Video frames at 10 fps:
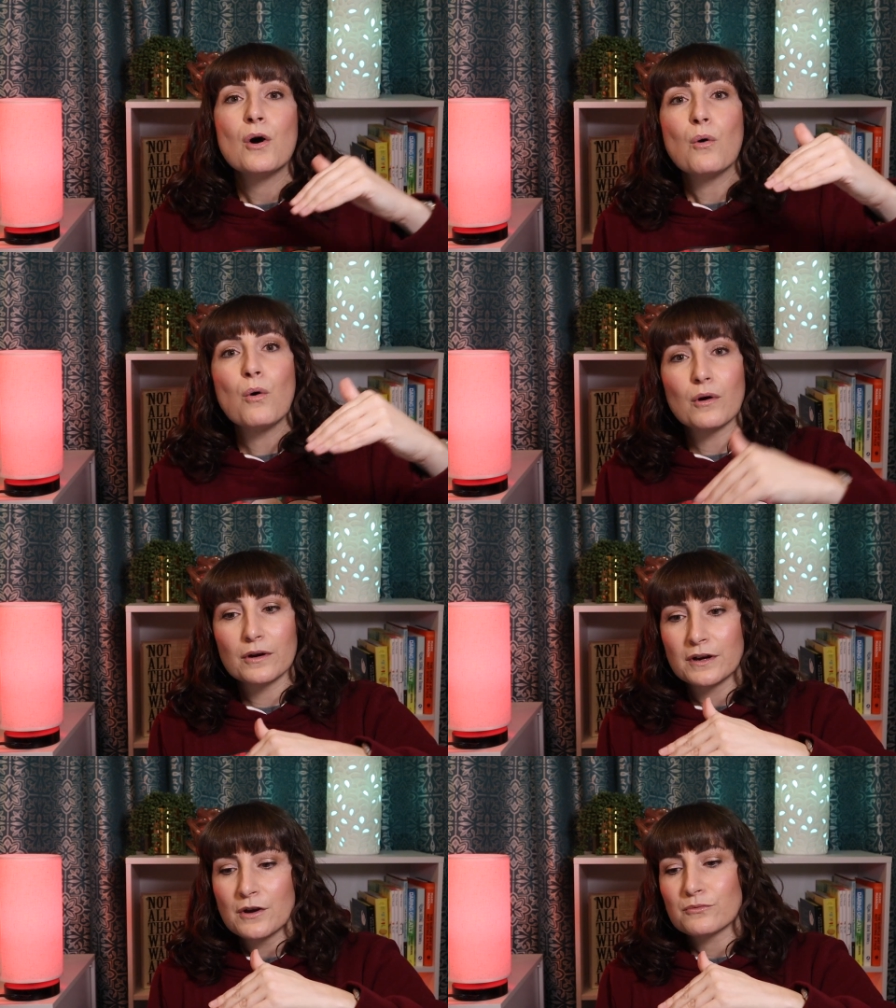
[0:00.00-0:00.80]

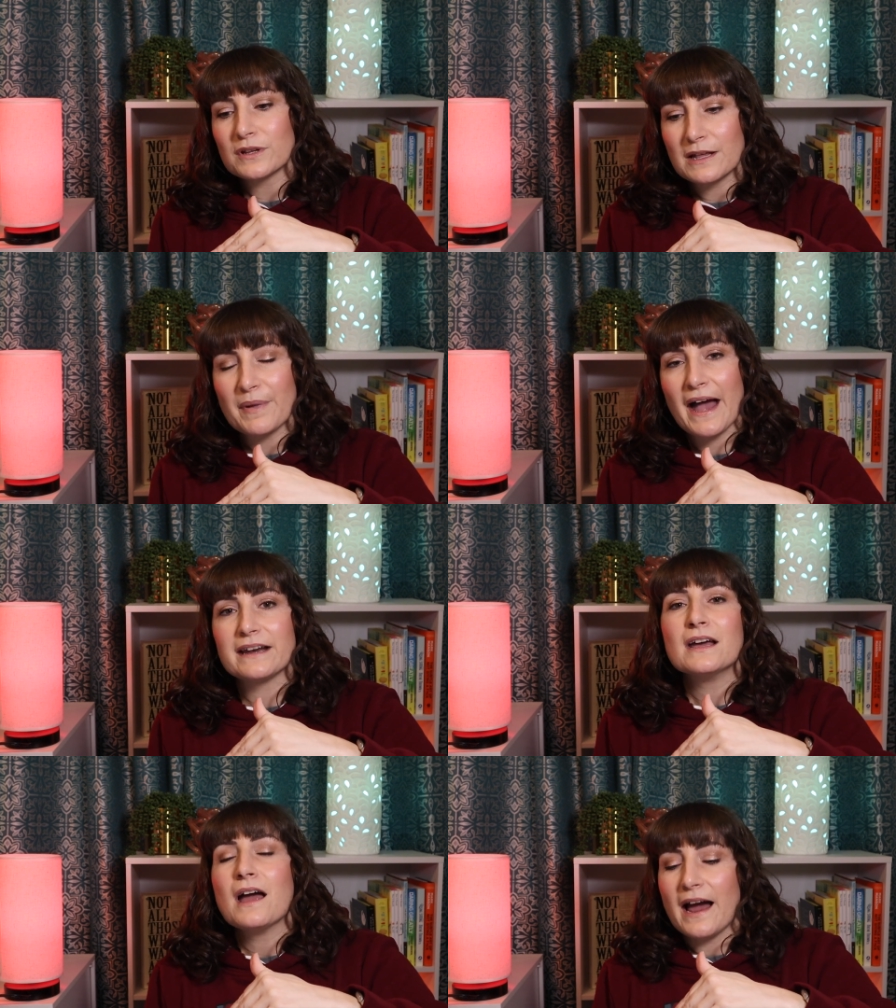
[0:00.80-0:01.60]
or really
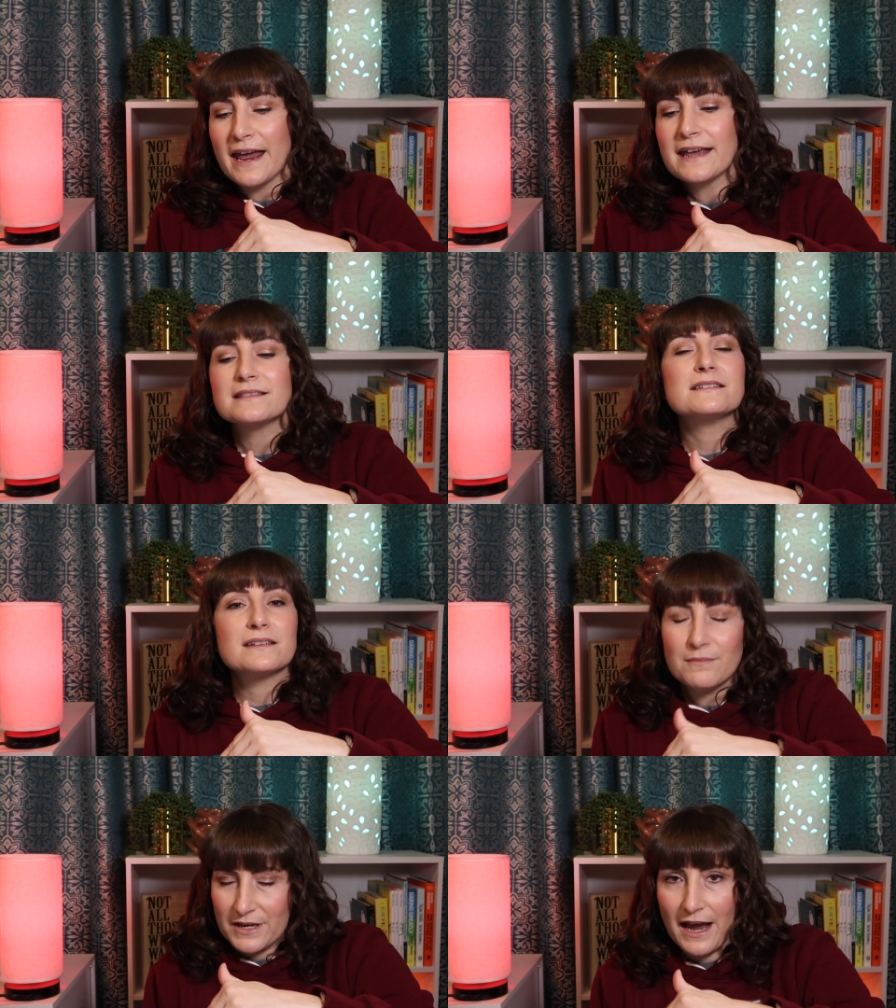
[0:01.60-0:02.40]
bad, I hate this,
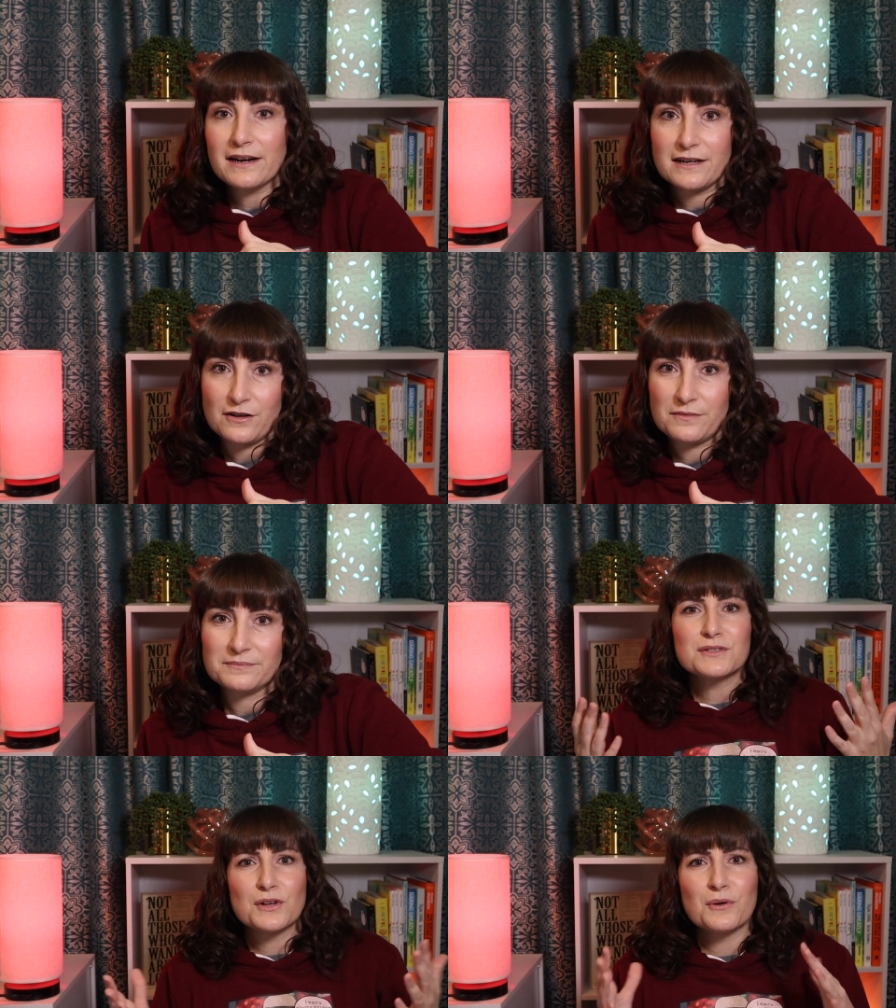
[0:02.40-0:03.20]
get me out of here.
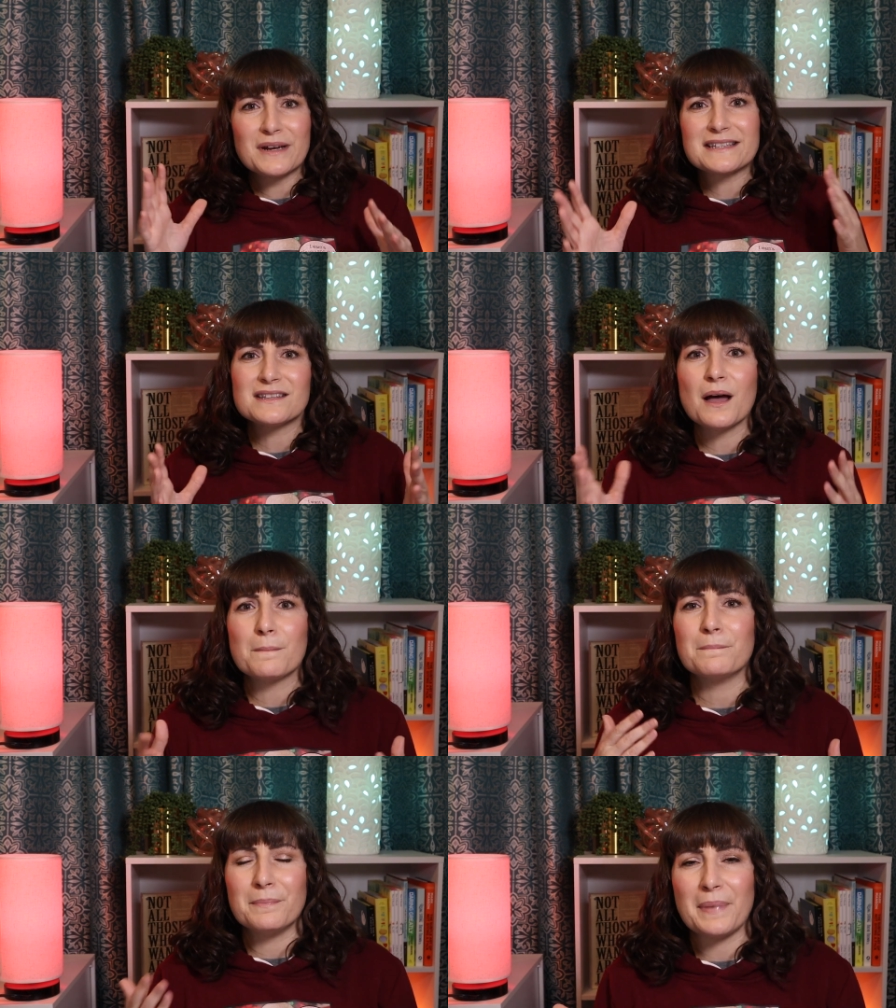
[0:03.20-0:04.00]
So it's
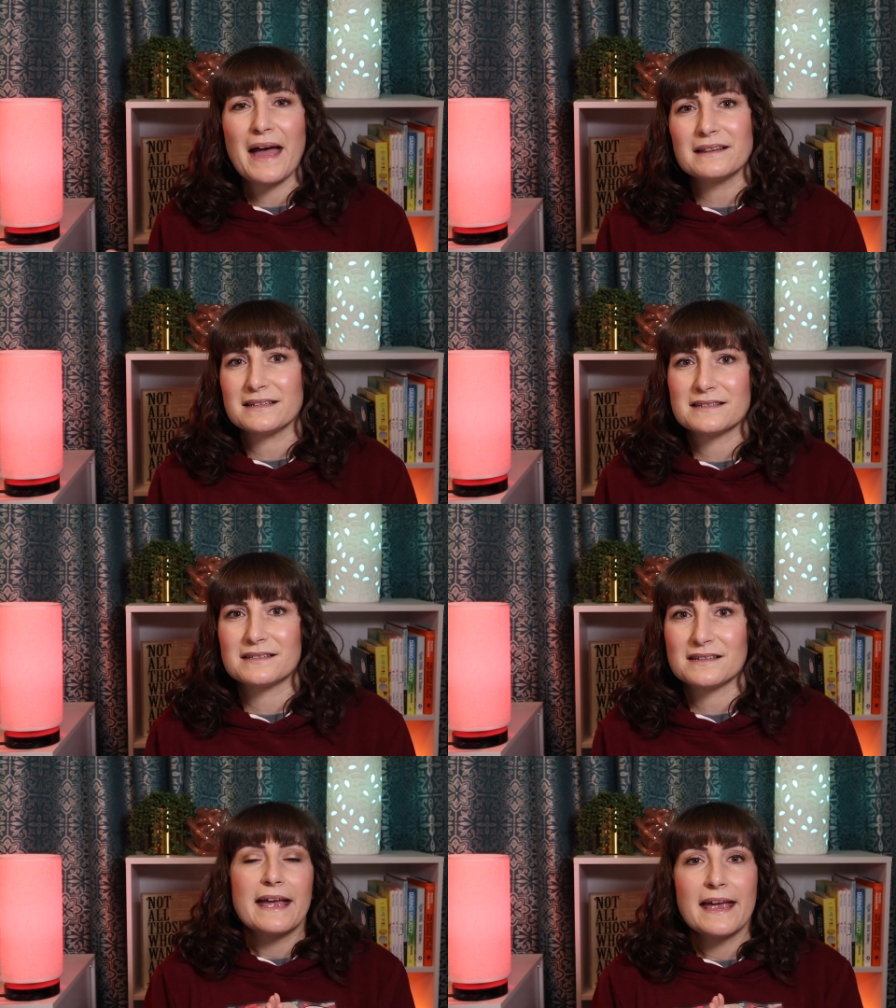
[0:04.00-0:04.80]
not
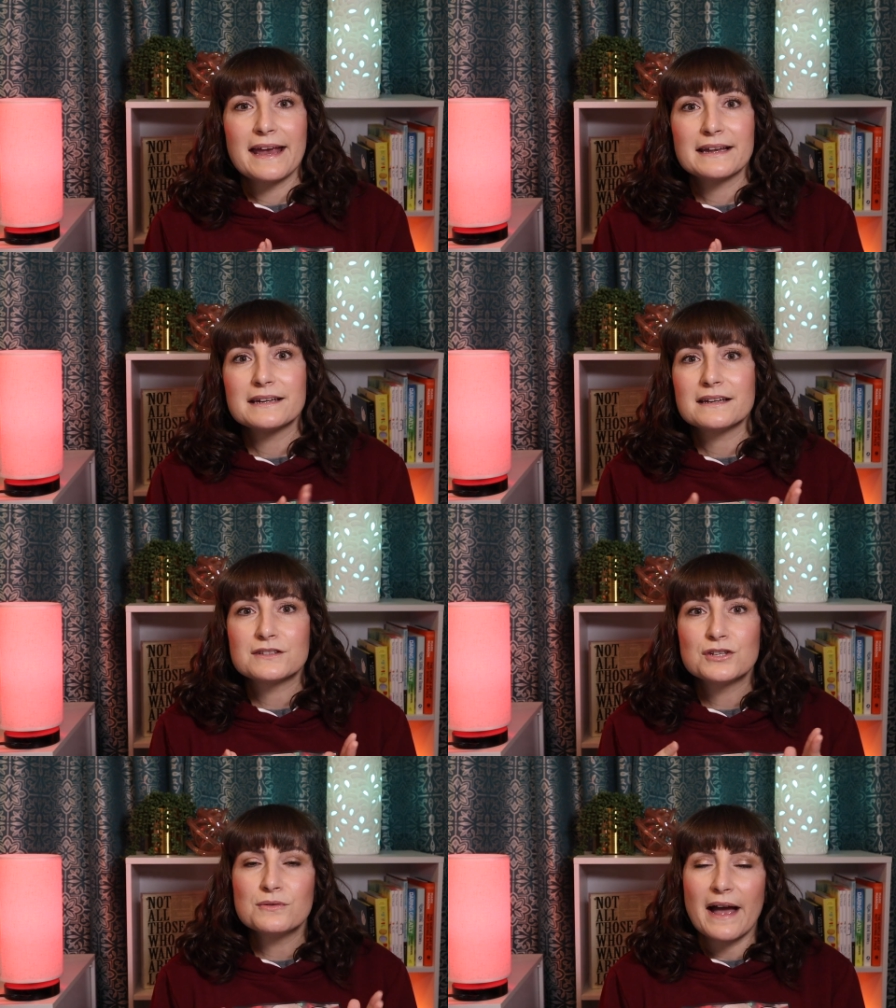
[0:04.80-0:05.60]
balanced. And
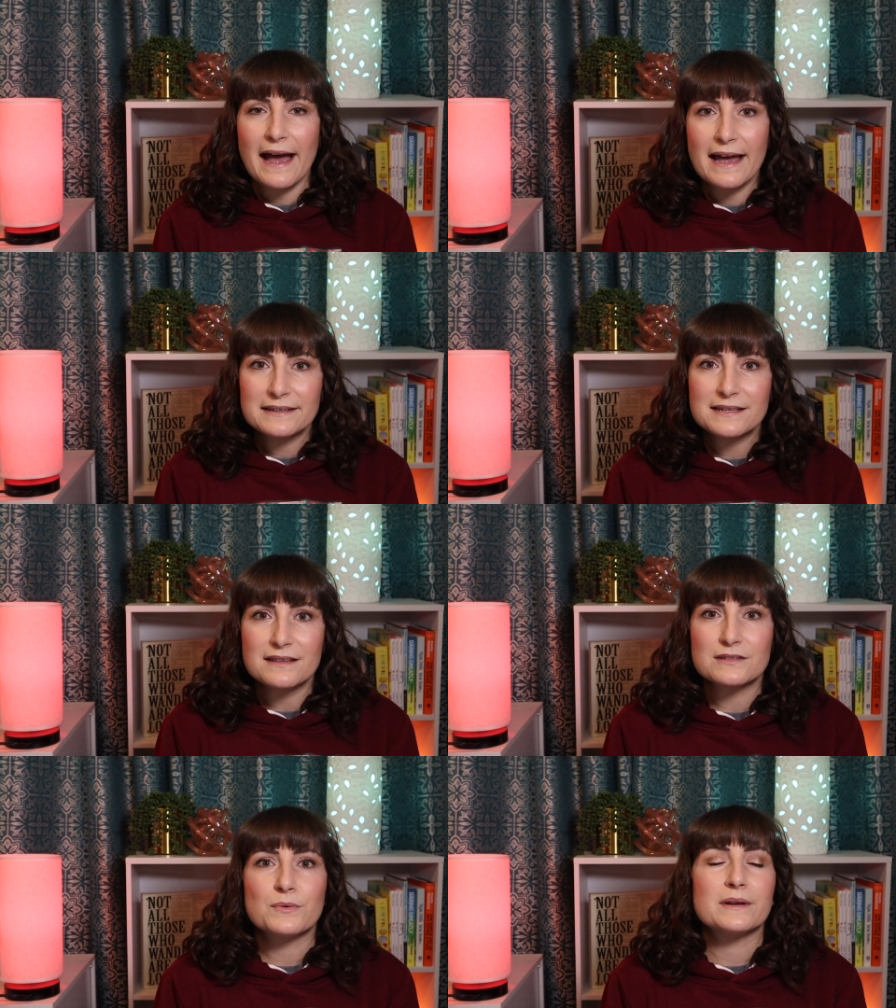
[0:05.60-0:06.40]
to add to
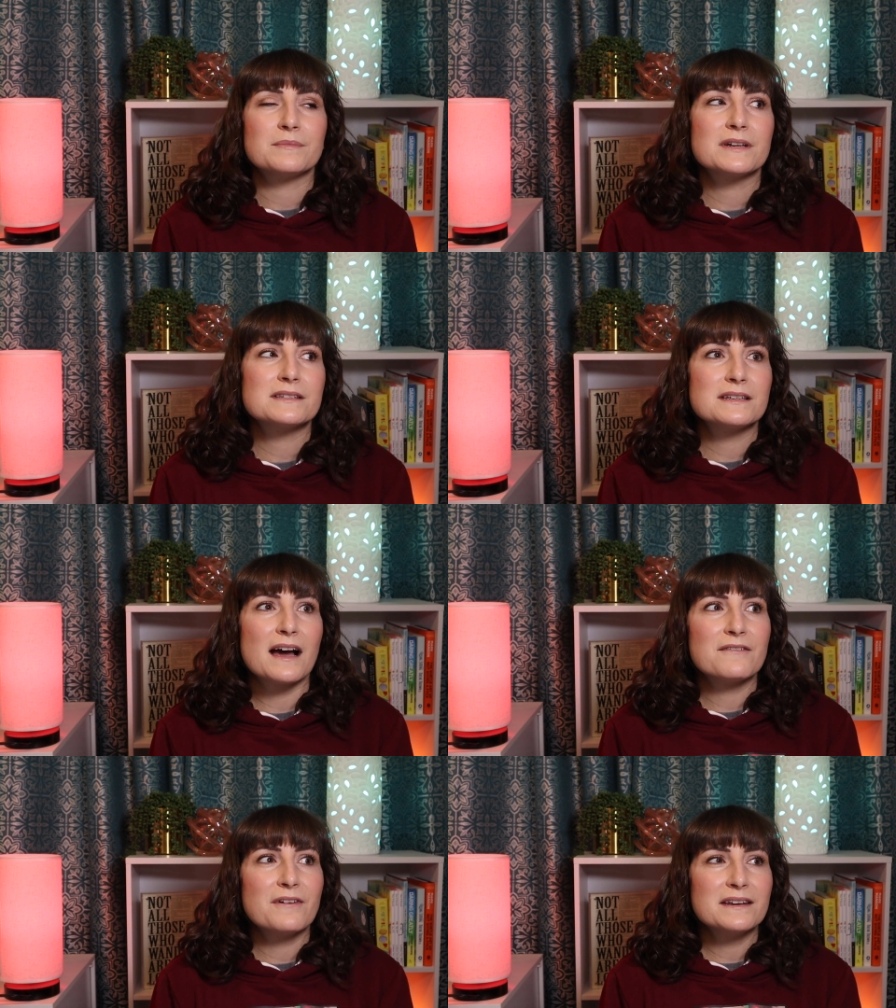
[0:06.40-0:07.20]
this one, because
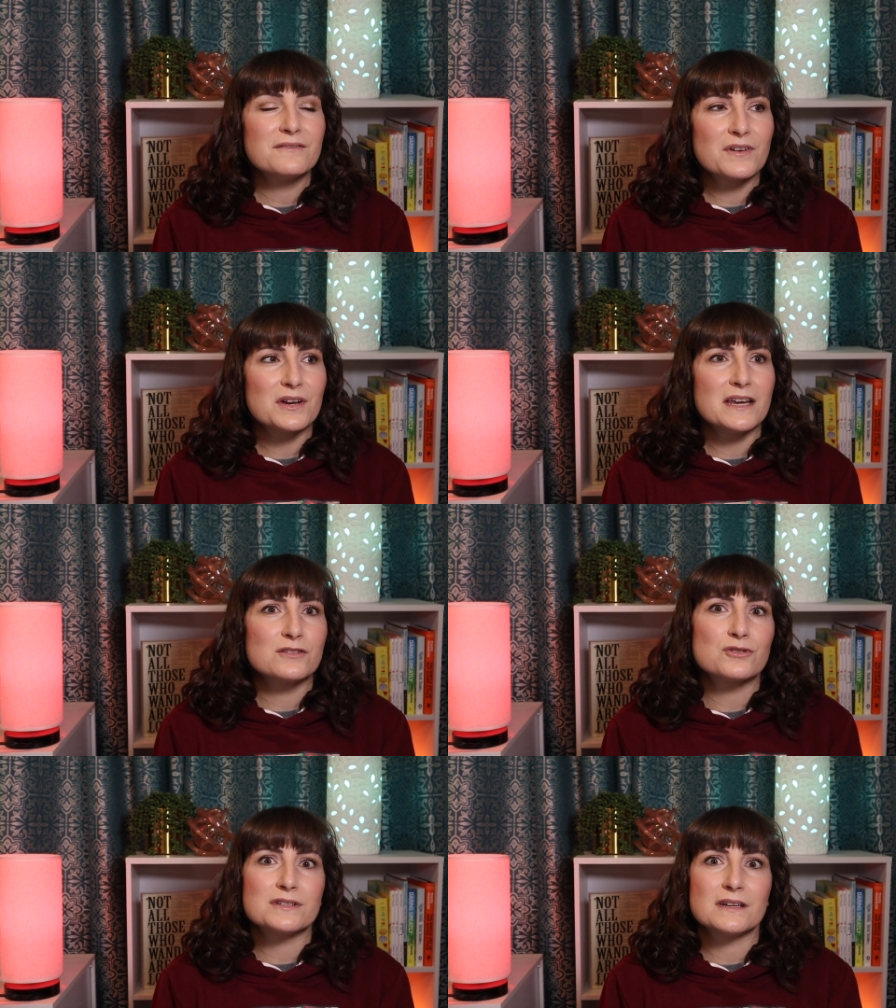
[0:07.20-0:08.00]
I find it very
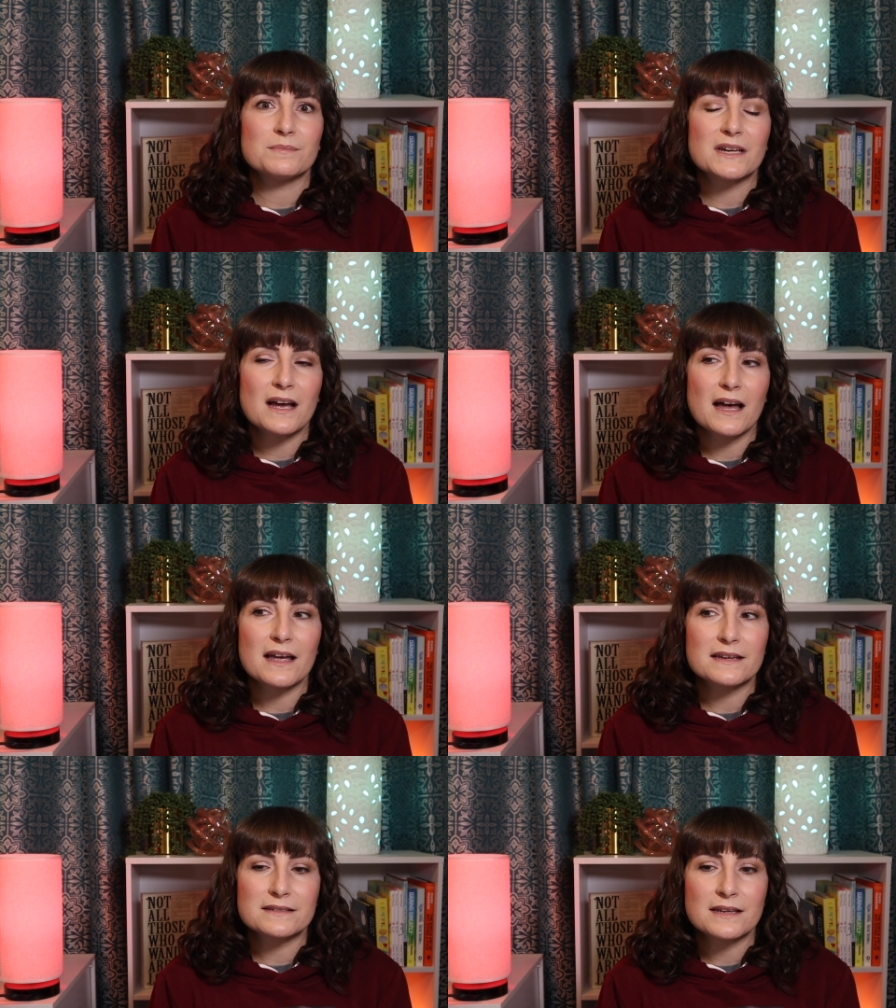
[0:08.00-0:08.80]
interesting,
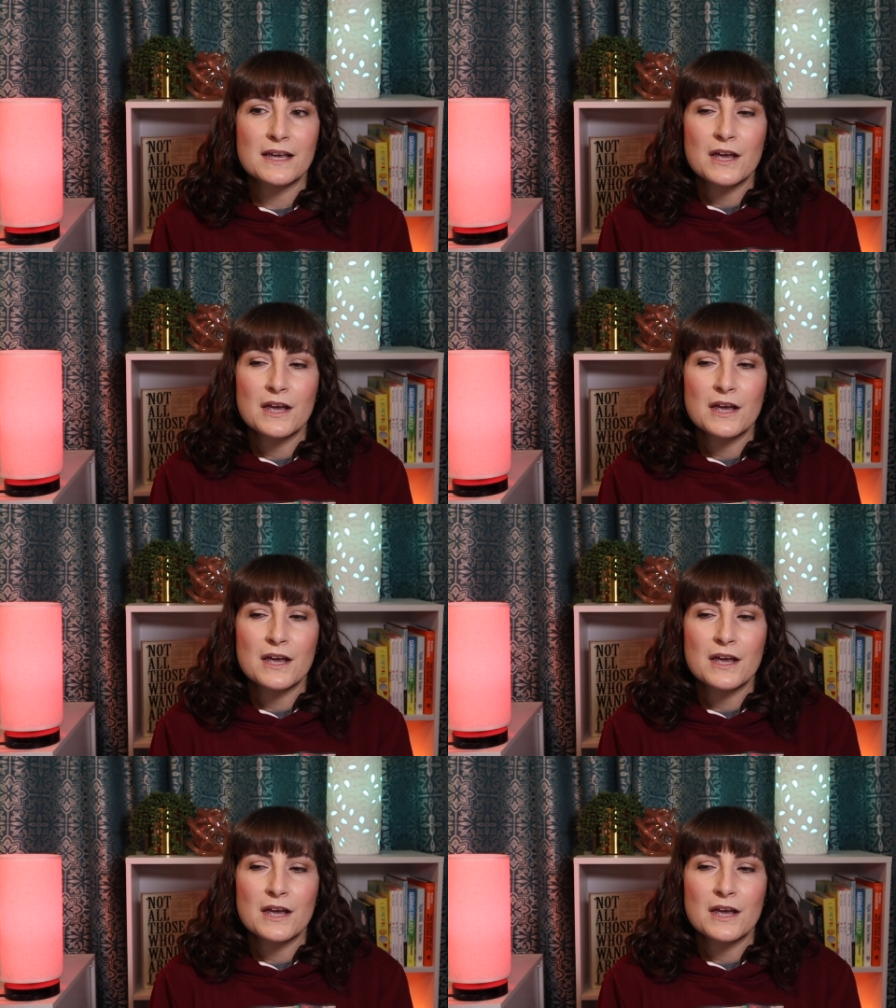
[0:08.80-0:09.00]
because